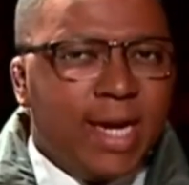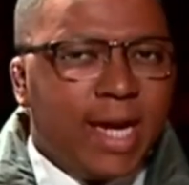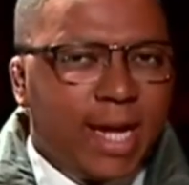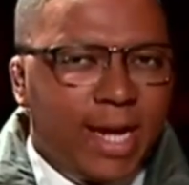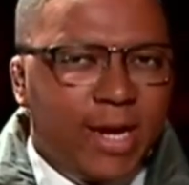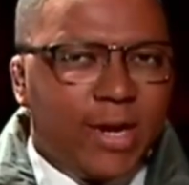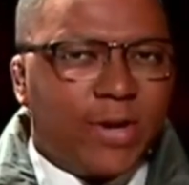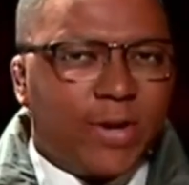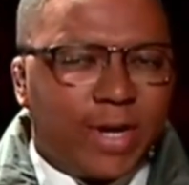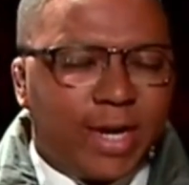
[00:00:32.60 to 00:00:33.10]

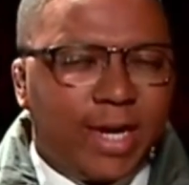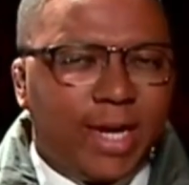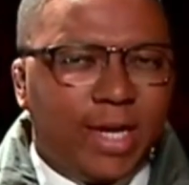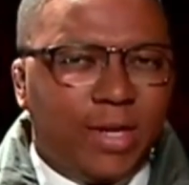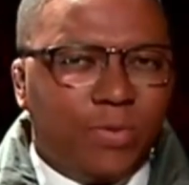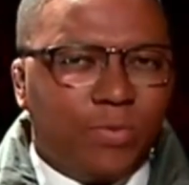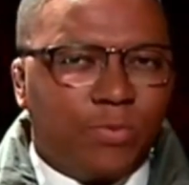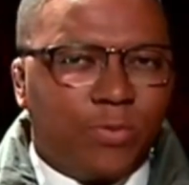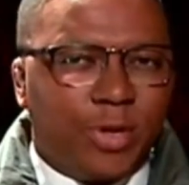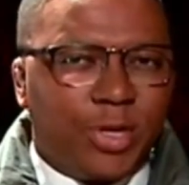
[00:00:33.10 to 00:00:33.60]
here
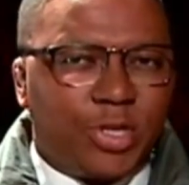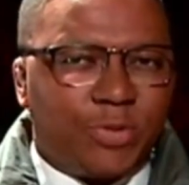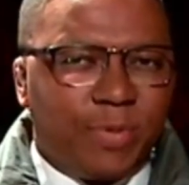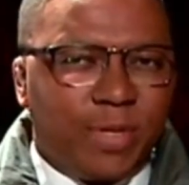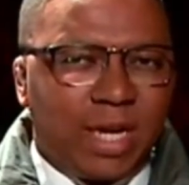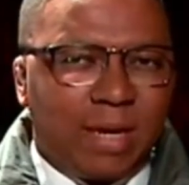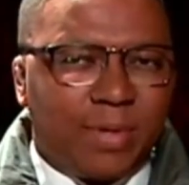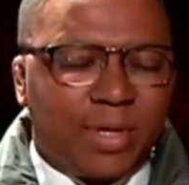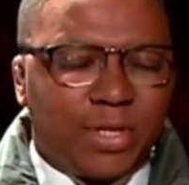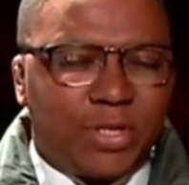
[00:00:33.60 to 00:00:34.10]
in Richmond.
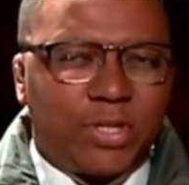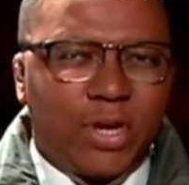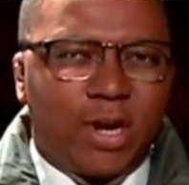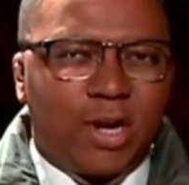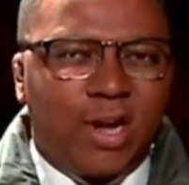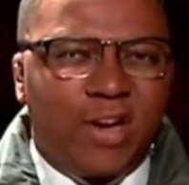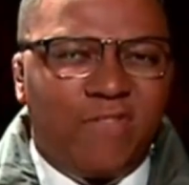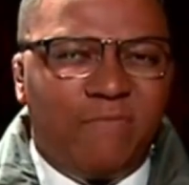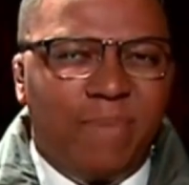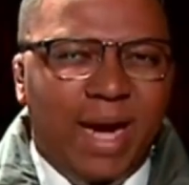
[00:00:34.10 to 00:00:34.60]
I'm going to start
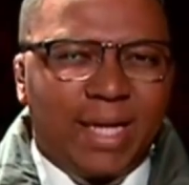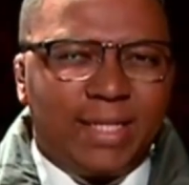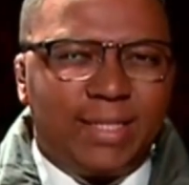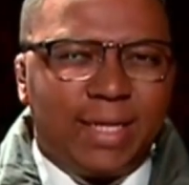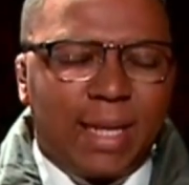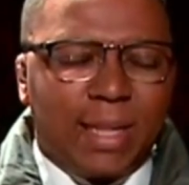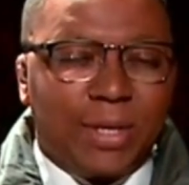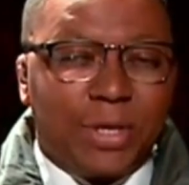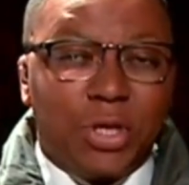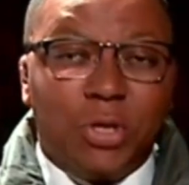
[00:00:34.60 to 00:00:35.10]
off by telling